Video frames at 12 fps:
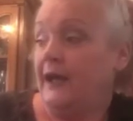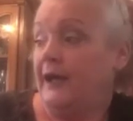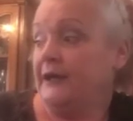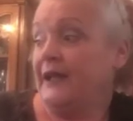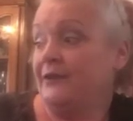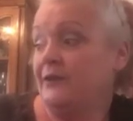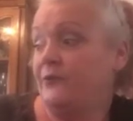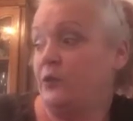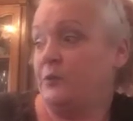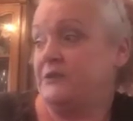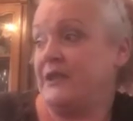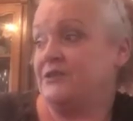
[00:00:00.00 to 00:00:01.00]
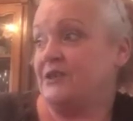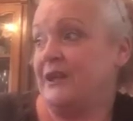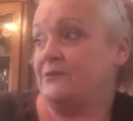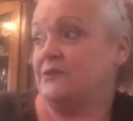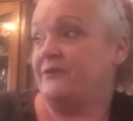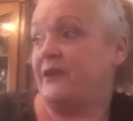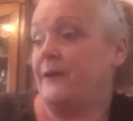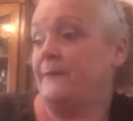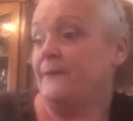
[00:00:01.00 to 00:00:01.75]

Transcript: and get the full potential out of it.